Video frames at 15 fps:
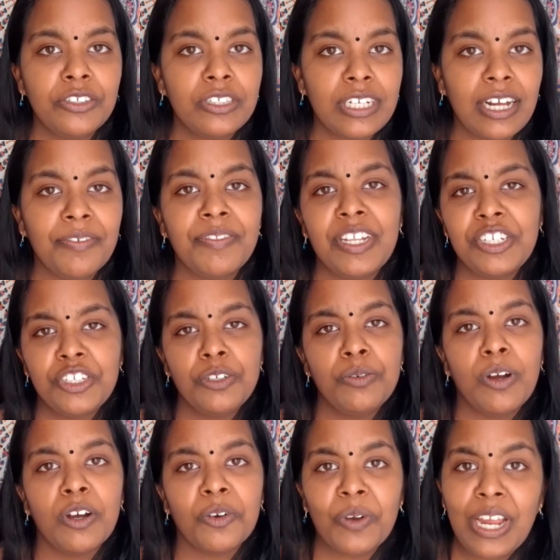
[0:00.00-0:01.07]
yourself that you
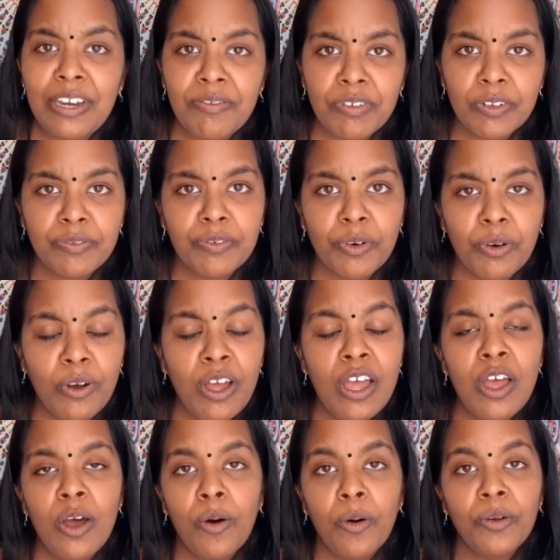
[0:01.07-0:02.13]
are grateful for
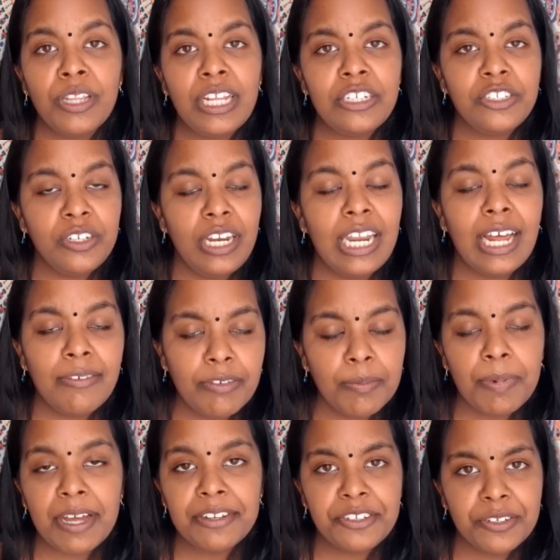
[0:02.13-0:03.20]
or that you love
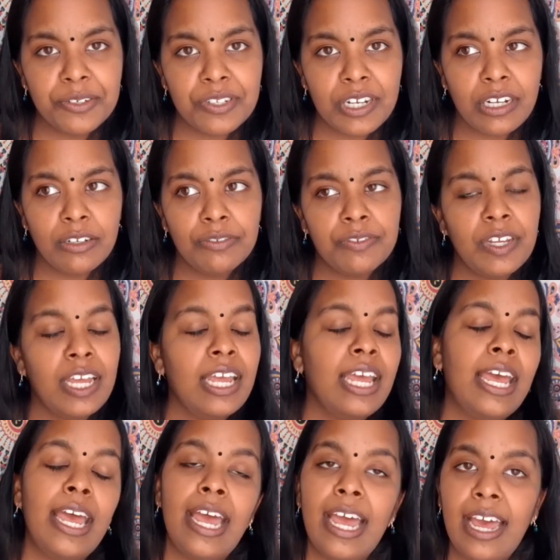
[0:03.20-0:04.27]
about yourself.
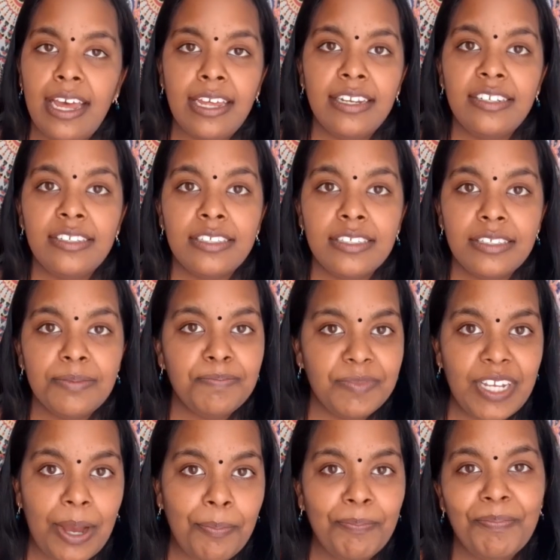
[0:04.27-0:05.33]
And
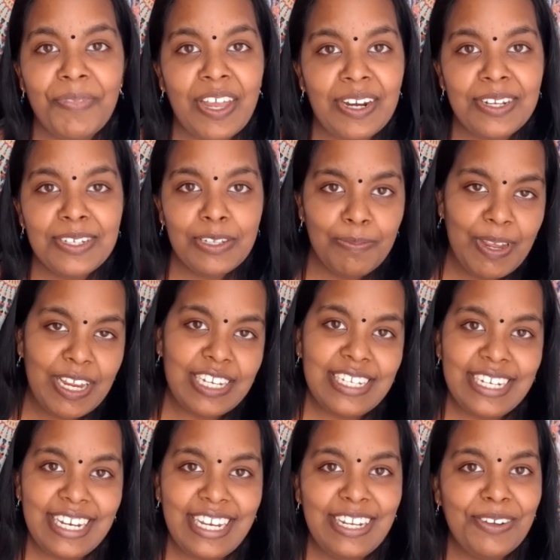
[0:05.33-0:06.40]
yeah, that is
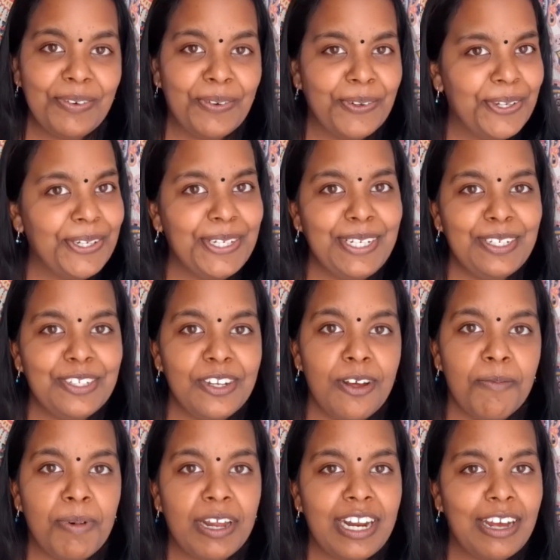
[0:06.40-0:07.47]
basically all you need to know about